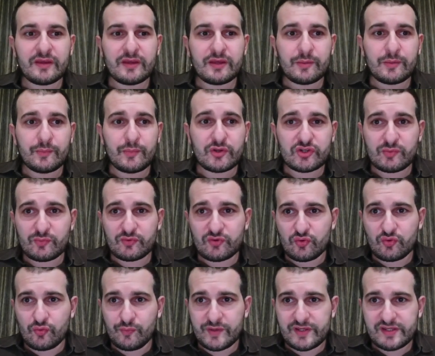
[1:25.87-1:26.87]
Bishop to
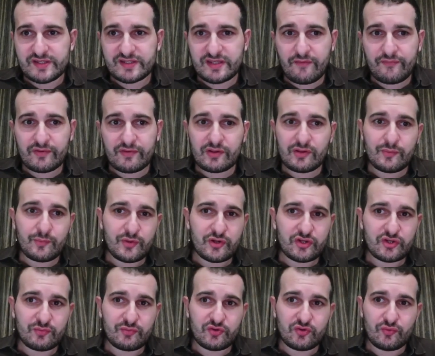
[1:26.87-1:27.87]
b7,
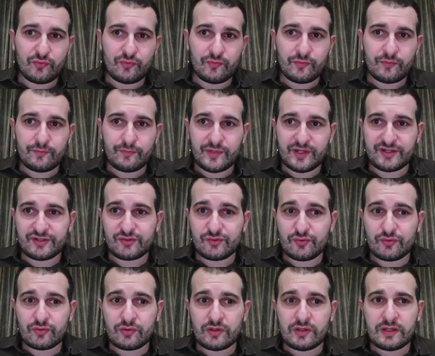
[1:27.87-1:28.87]
bishop to b2,
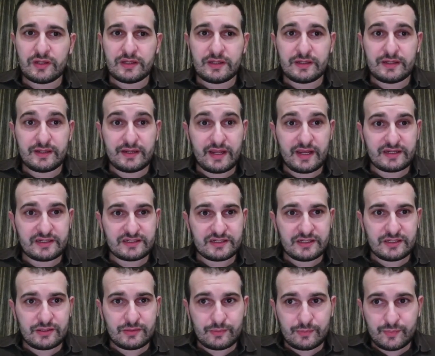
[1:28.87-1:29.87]
knight
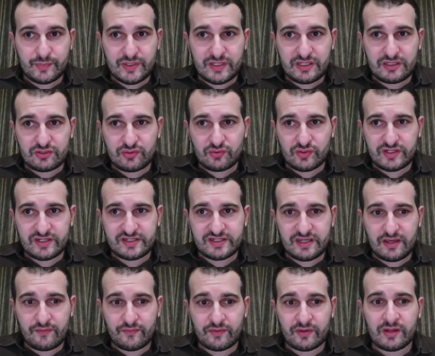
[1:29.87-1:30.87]
b to
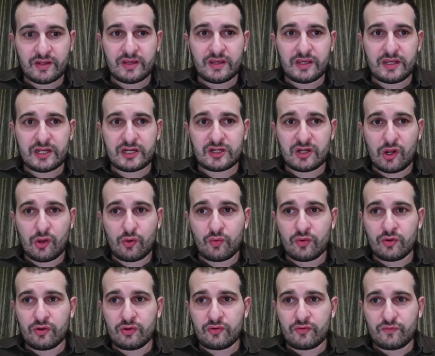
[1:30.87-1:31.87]
d7, and now
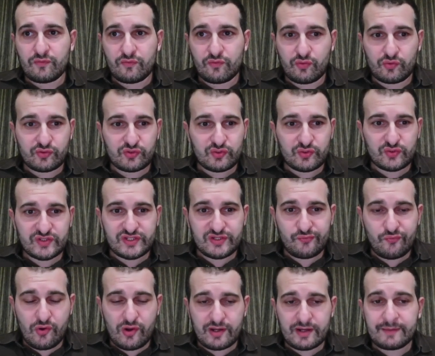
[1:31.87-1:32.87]
rook to
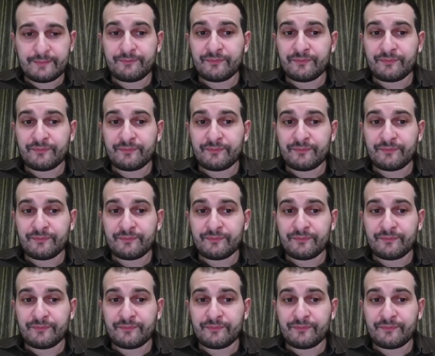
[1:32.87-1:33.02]
c1.